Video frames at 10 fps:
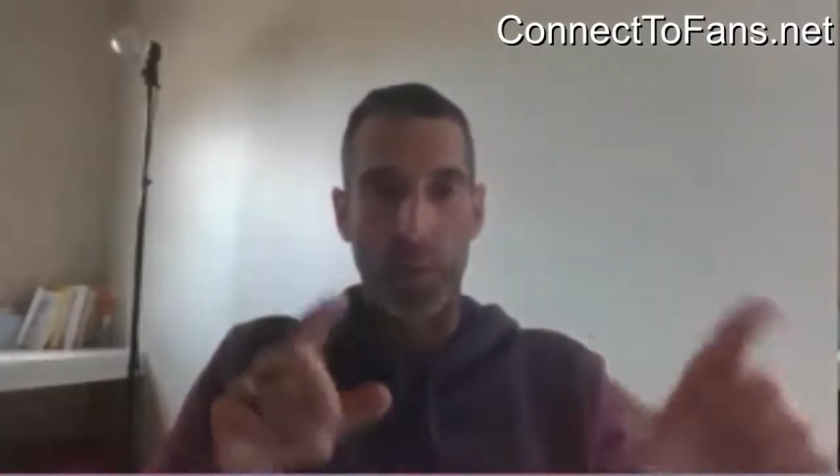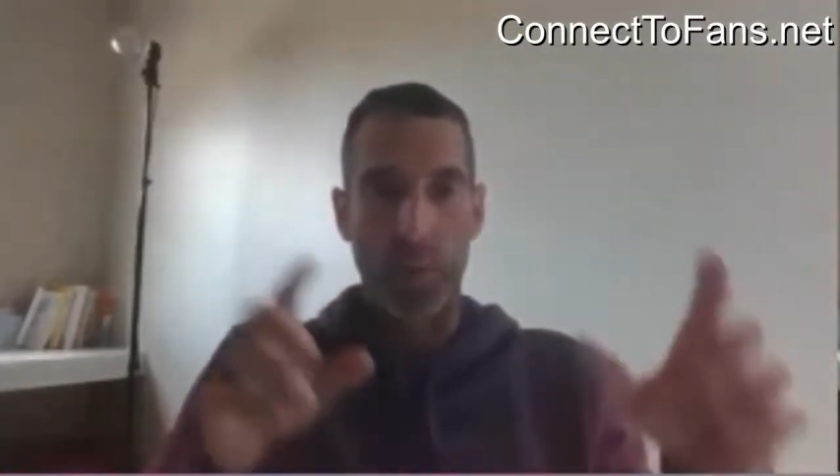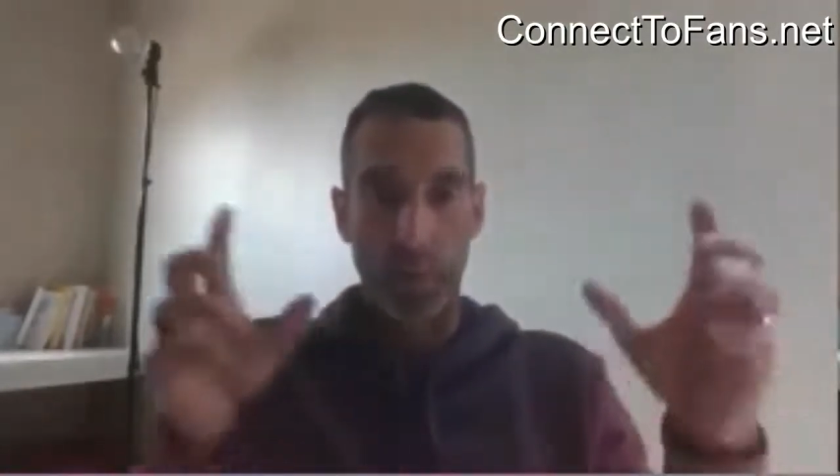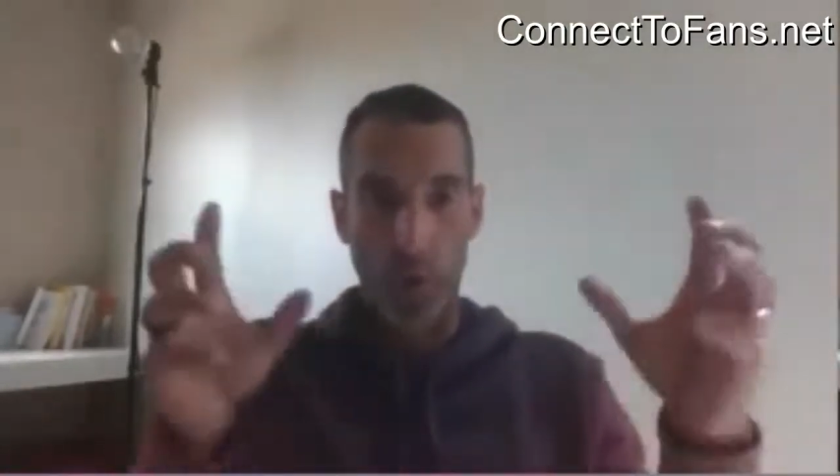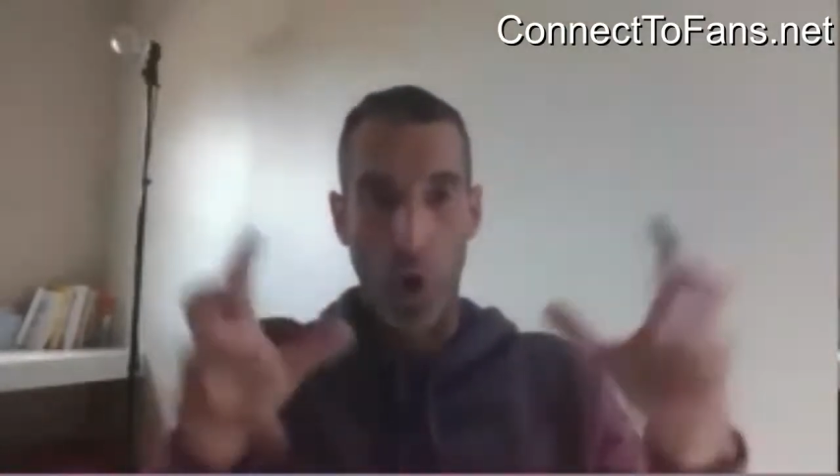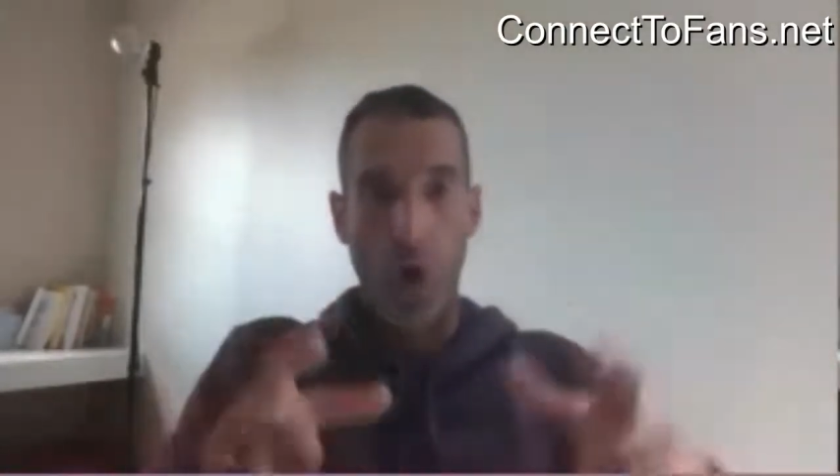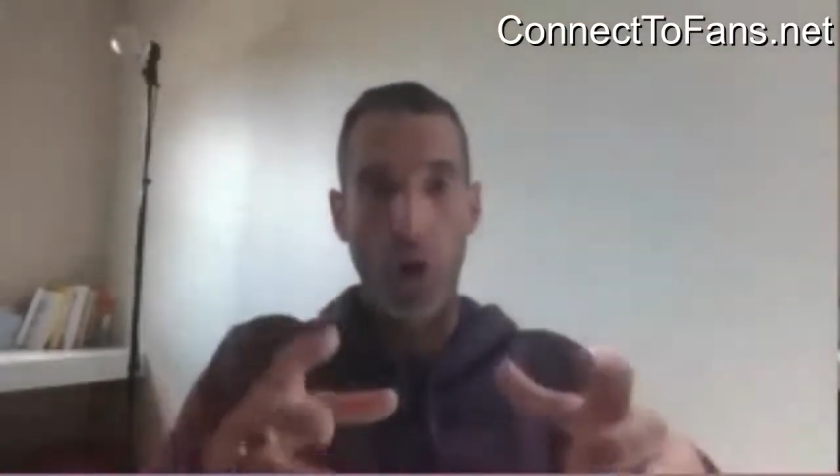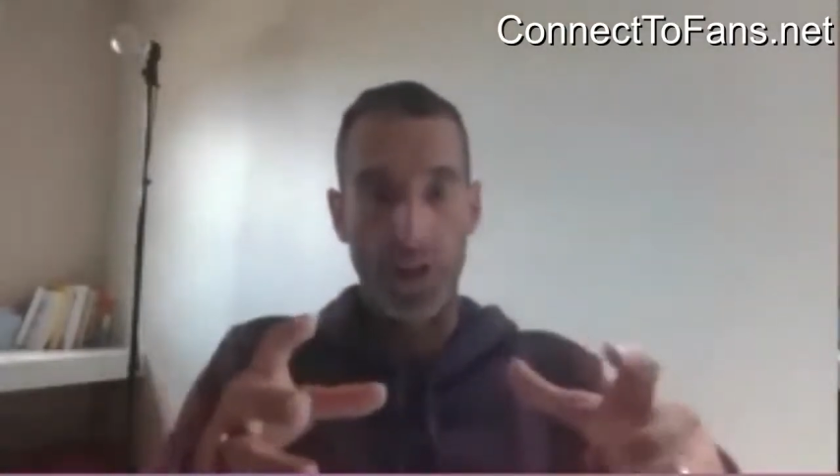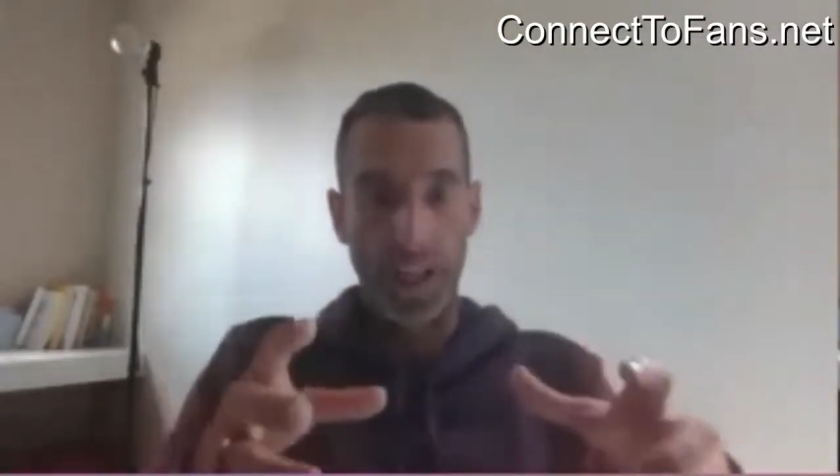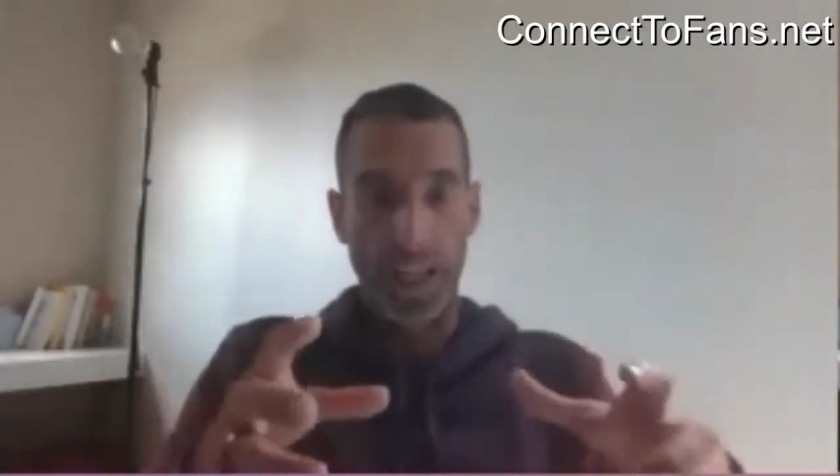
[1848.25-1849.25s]
when we're
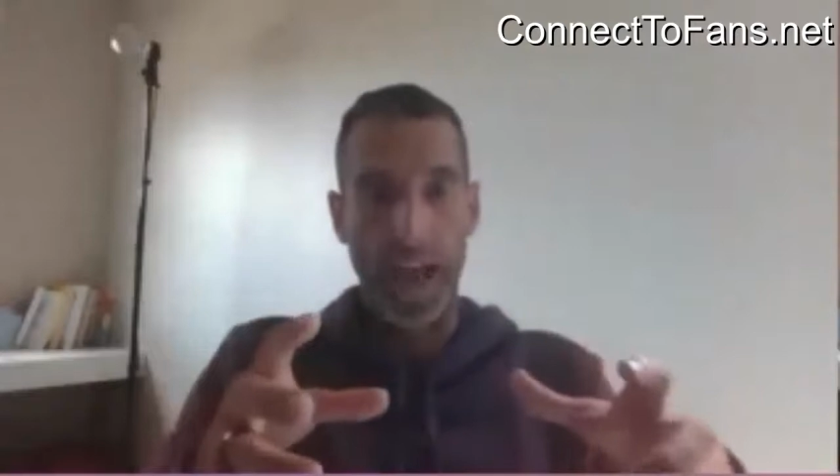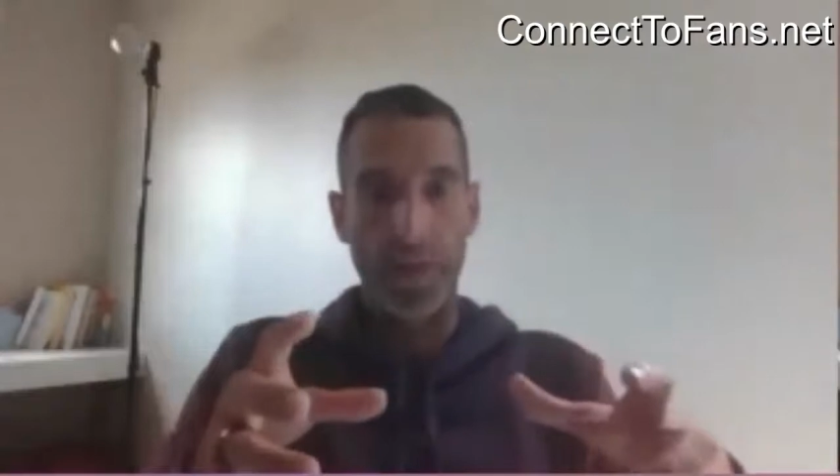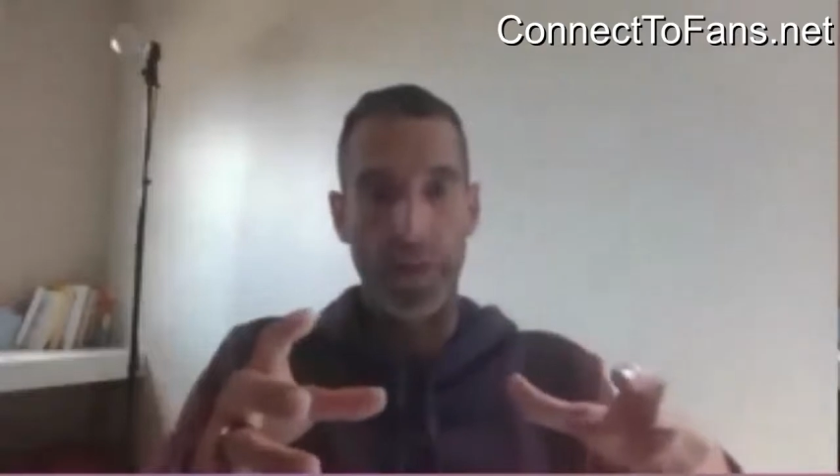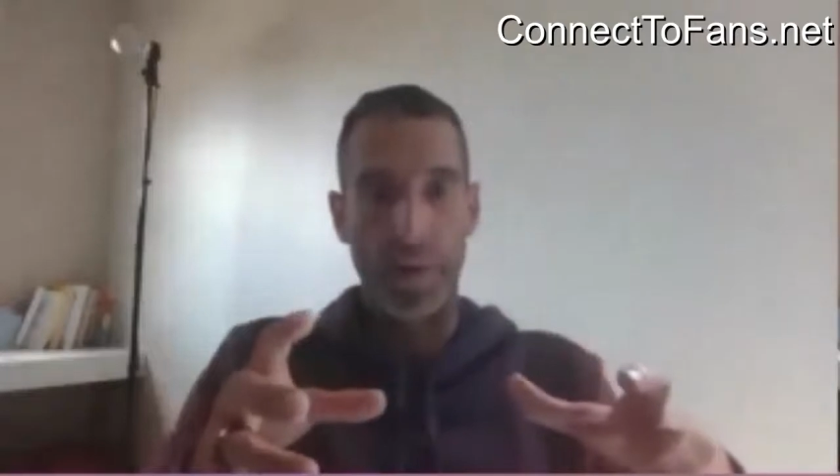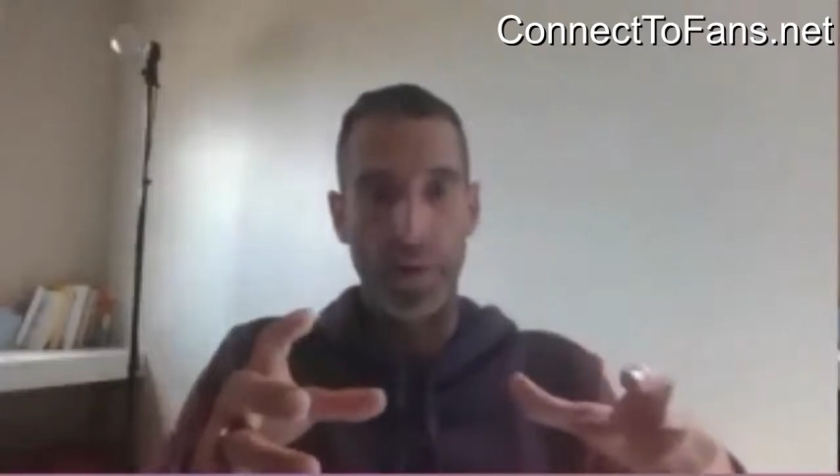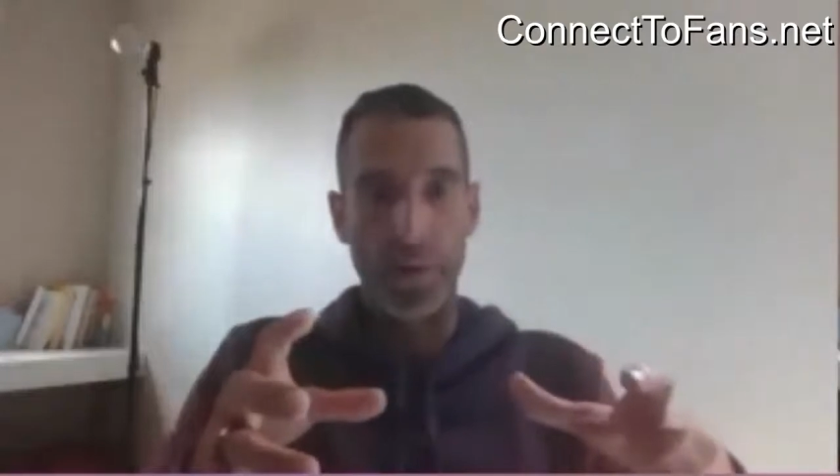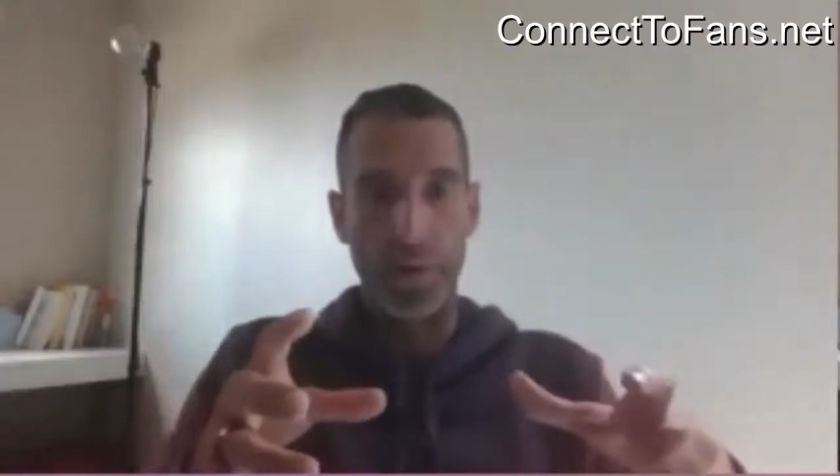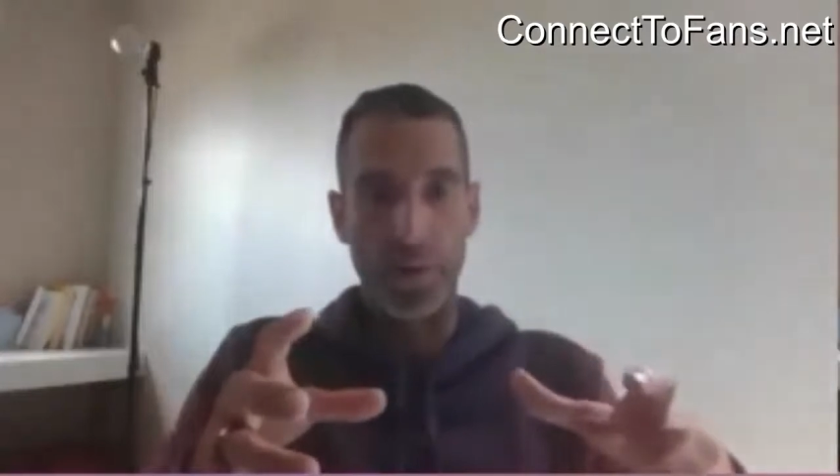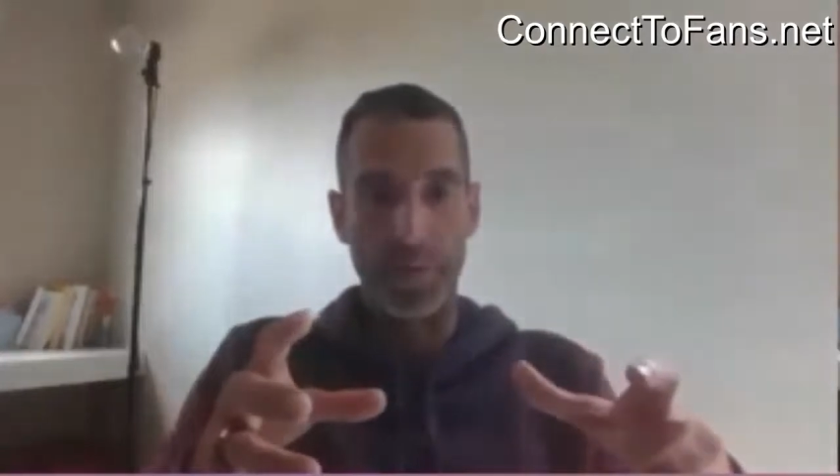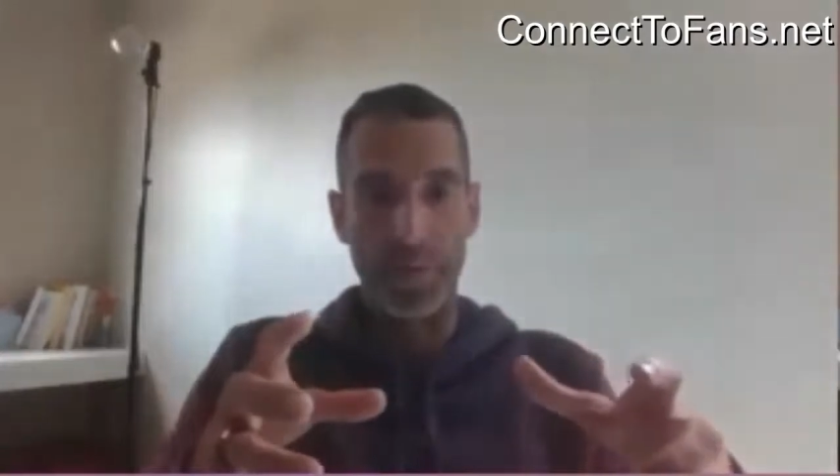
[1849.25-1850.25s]
all together in a
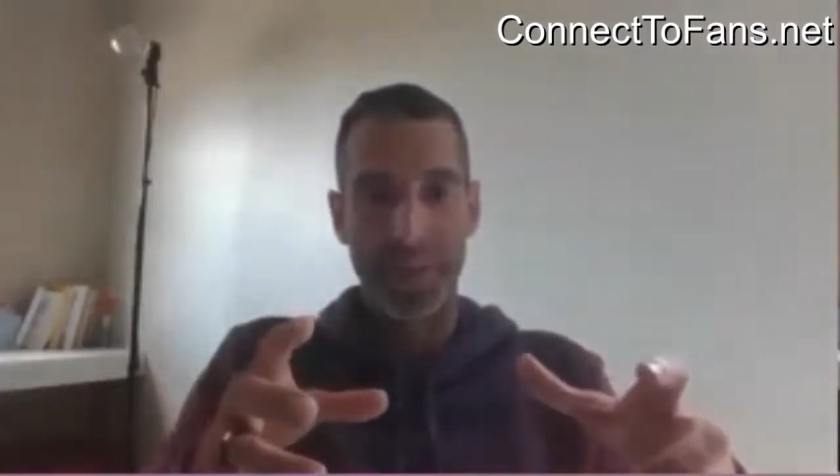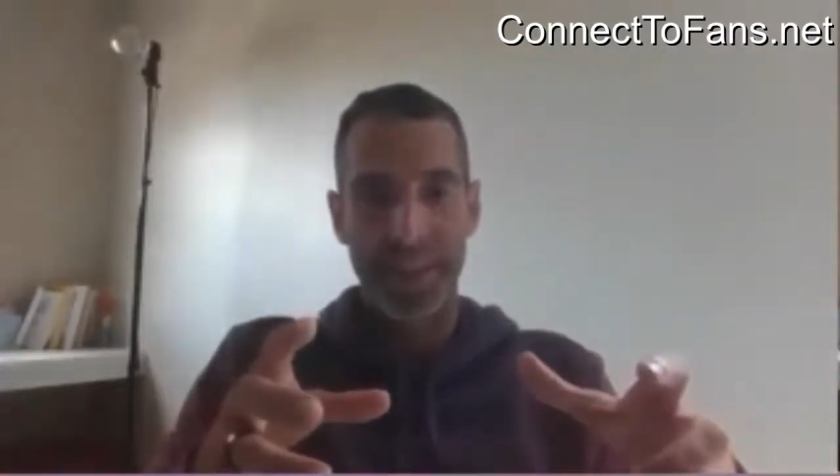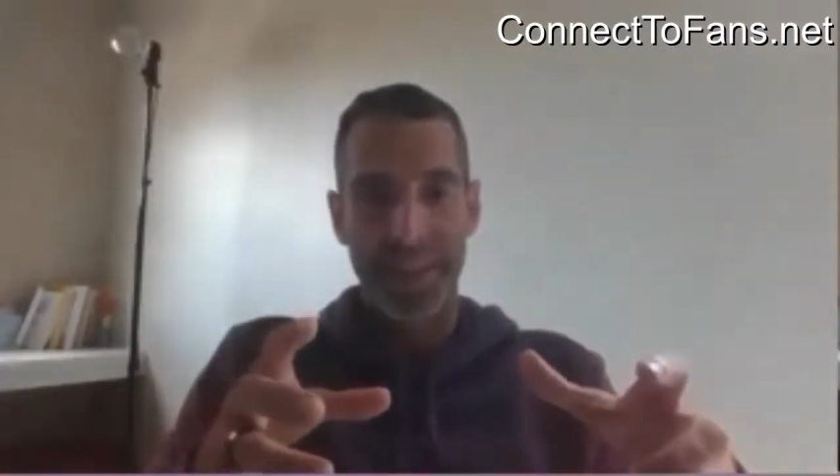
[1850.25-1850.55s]
room,